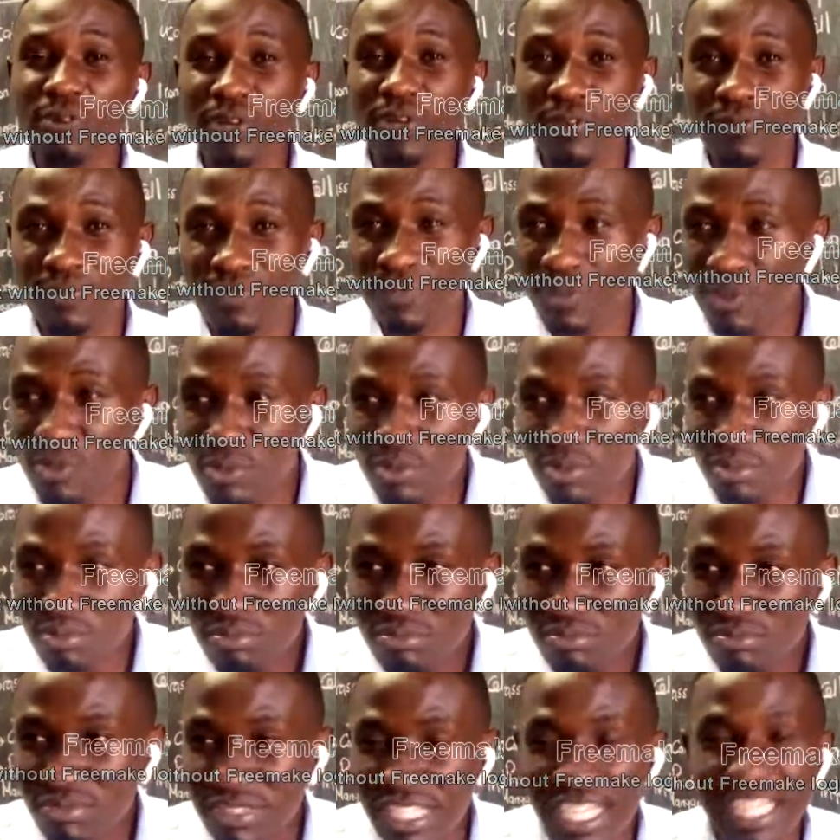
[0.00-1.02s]
few
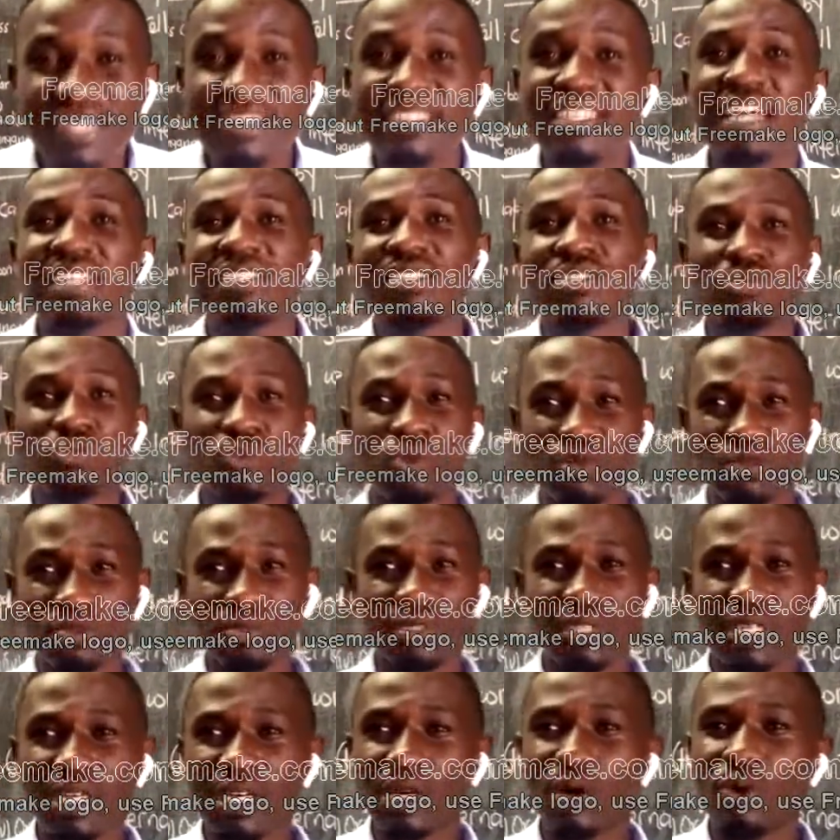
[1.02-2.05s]
days and it goes,
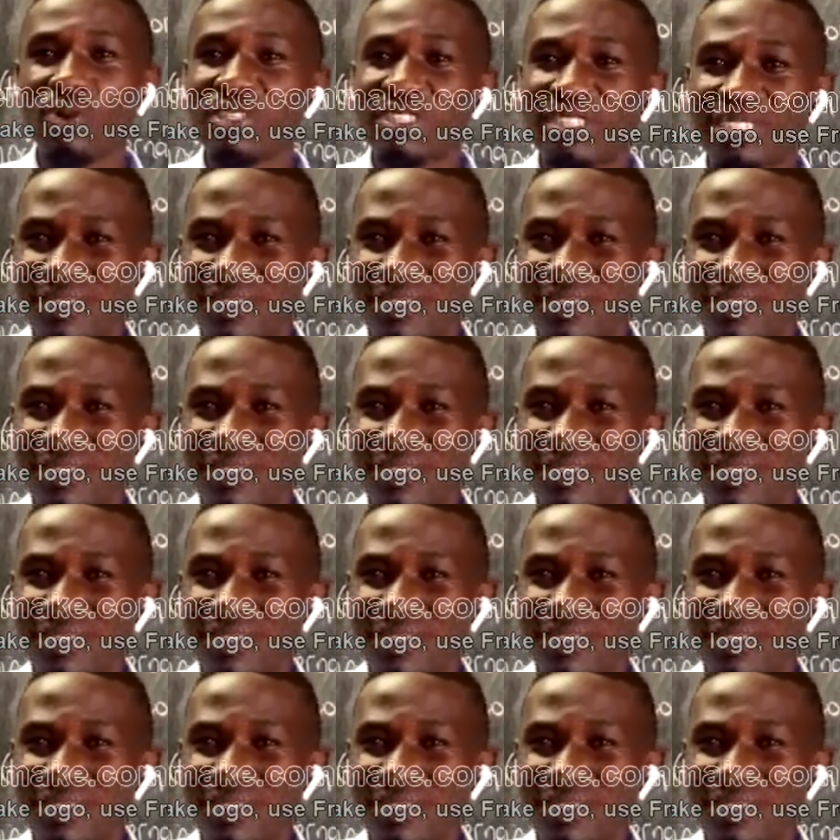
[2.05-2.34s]
or it